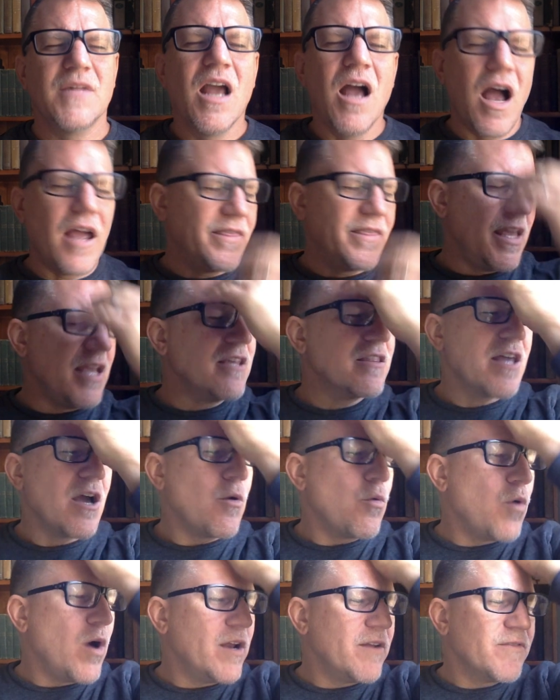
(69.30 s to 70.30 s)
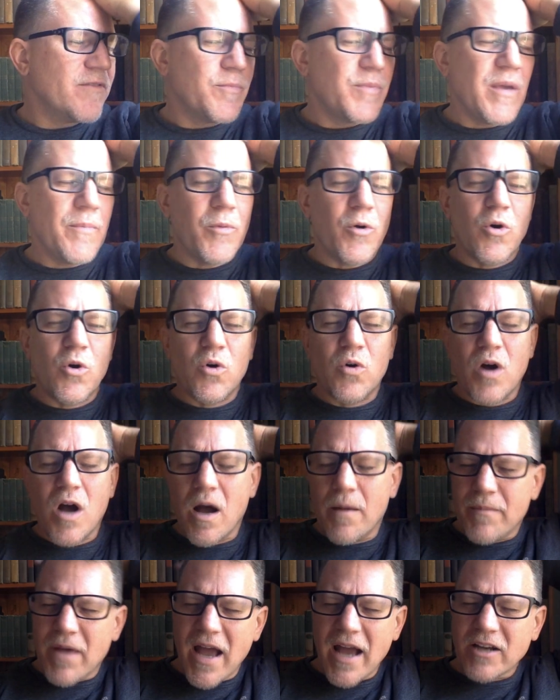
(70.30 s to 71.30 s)
I think that one of the people
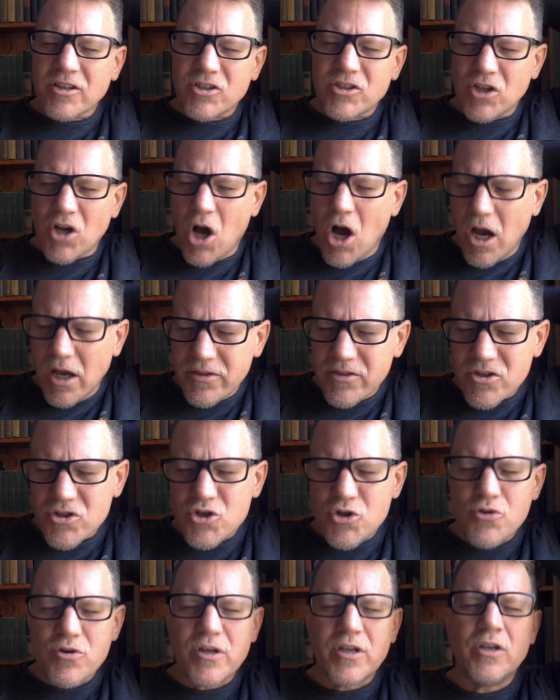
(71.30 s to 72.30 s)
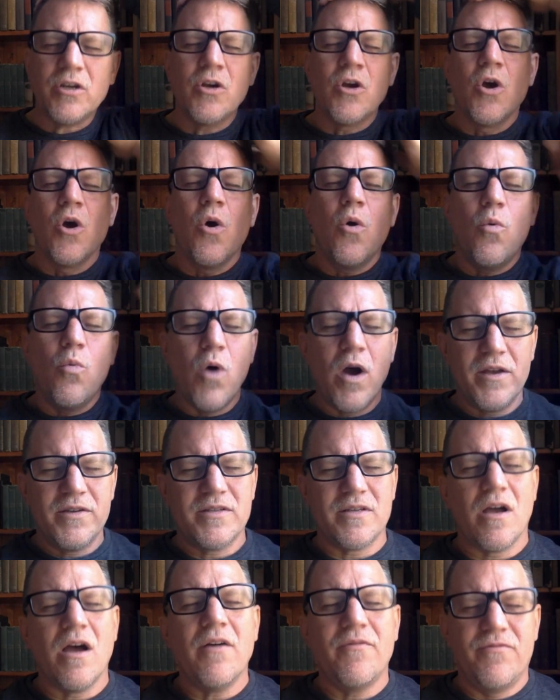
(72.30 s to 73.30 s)
actually on the jury
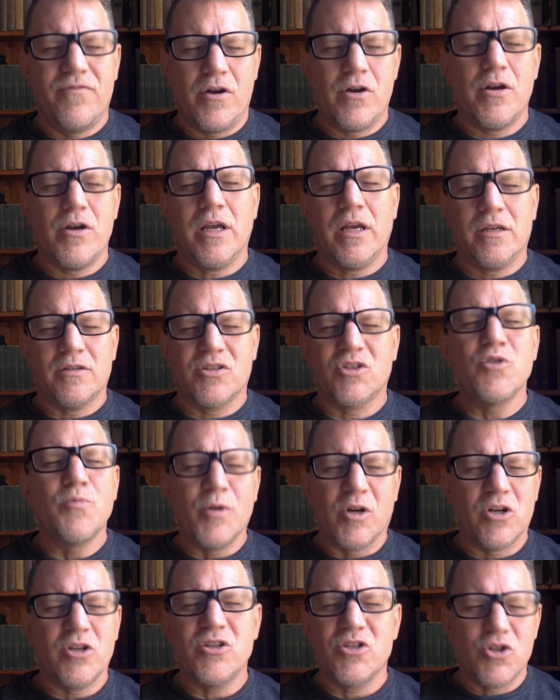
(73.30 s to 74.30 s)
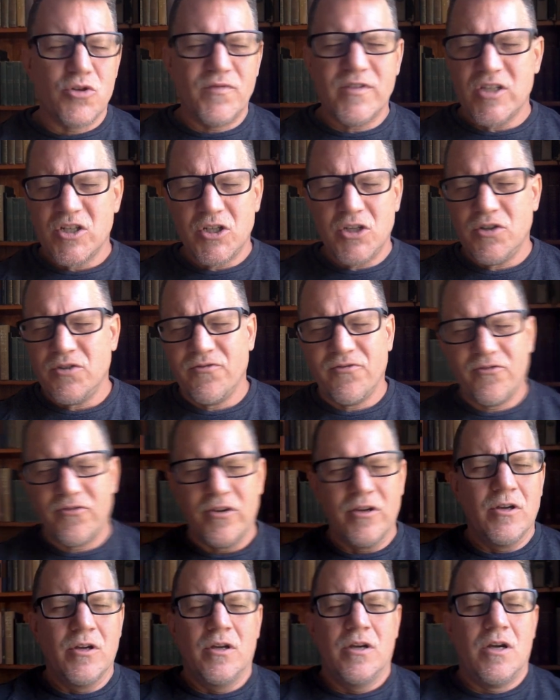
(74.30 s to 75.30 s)
was a very super conservative,
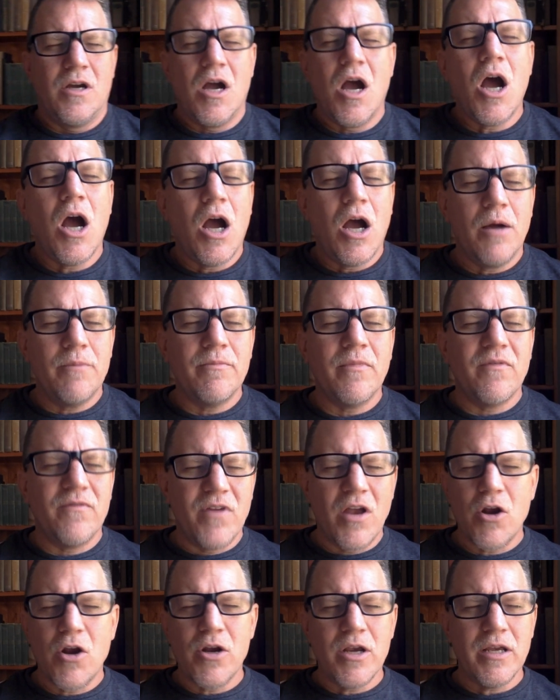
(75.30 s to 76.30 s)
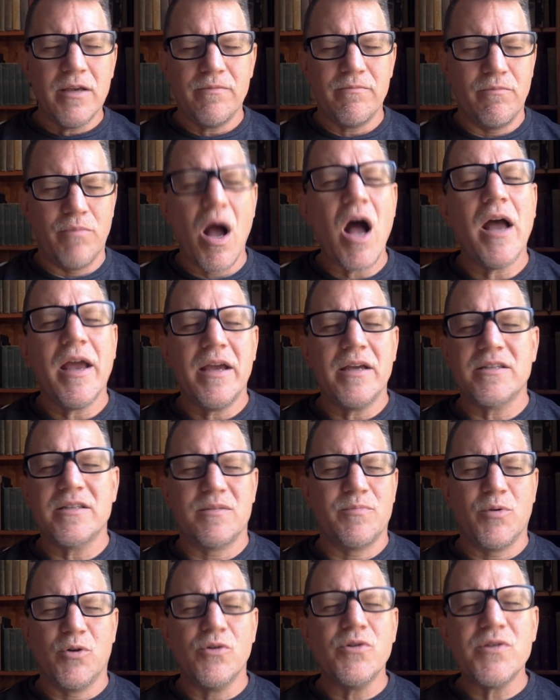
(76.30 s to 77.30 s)
very
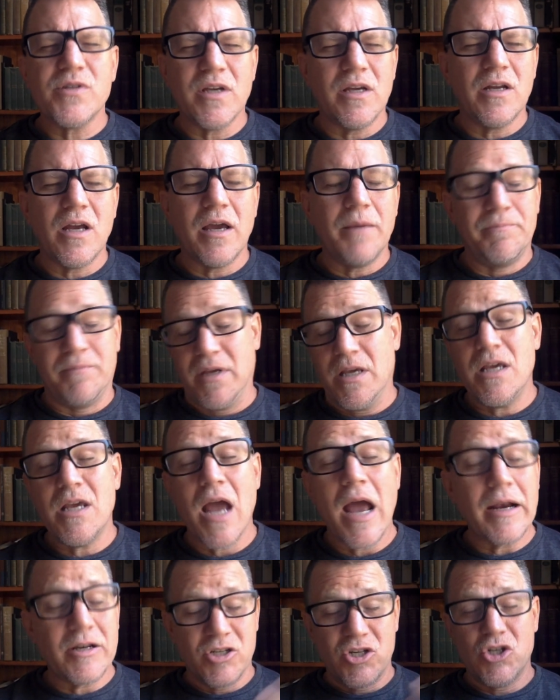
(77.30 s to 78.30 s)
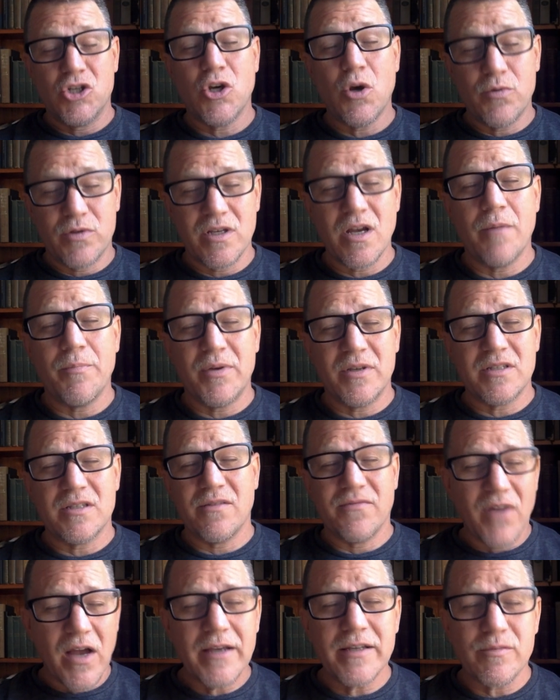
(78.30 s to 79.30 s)
biased person. He actually shows up as
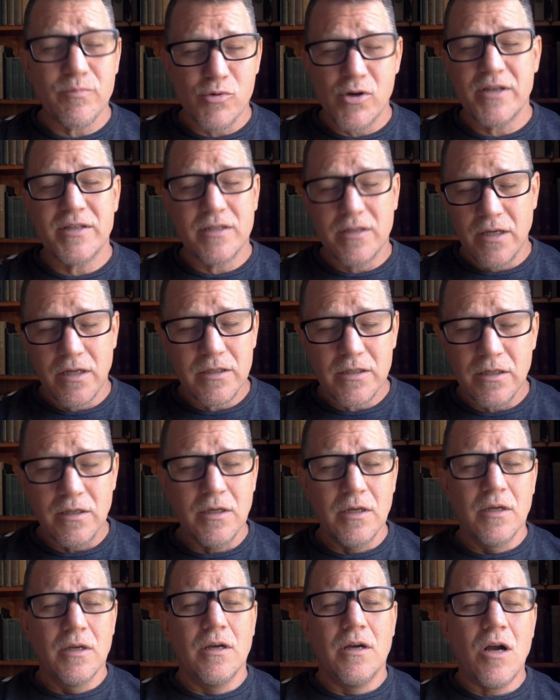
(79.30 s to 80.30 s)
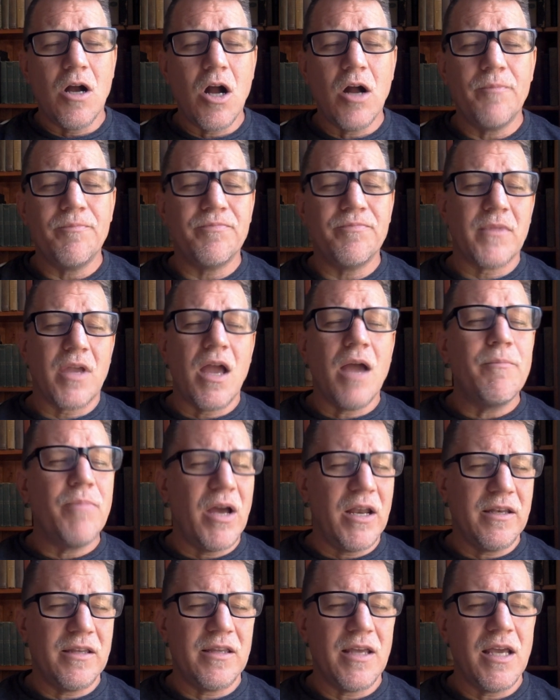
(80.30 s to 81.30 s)
the vice president.
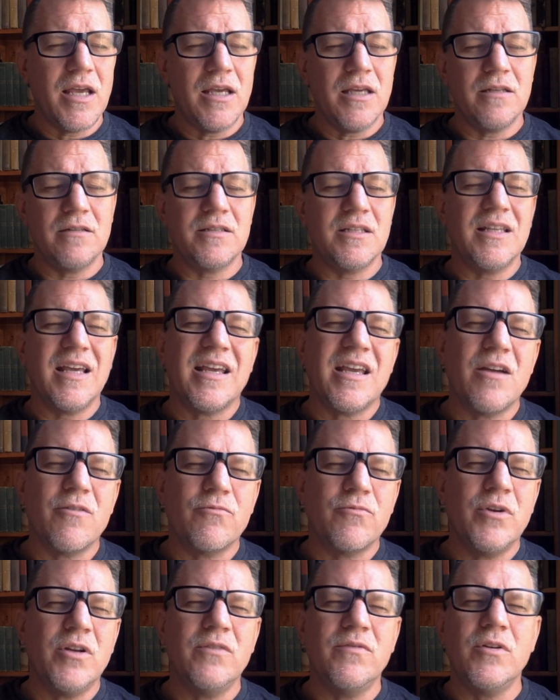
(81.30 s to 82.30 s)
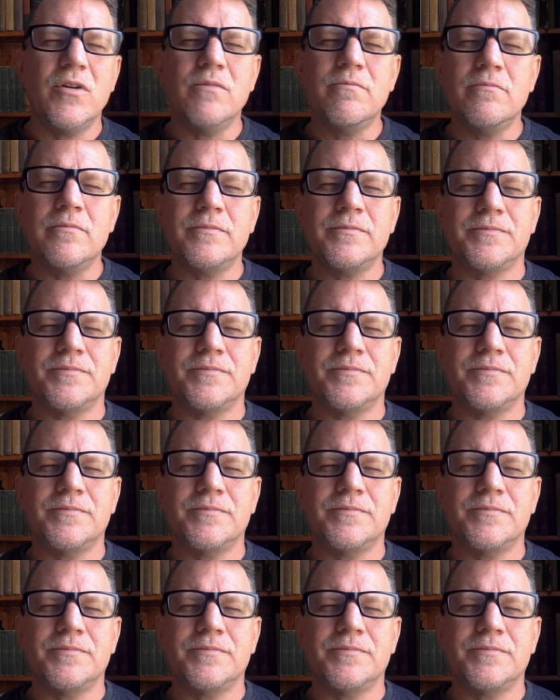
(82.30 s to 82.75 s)
But did they get rid of him?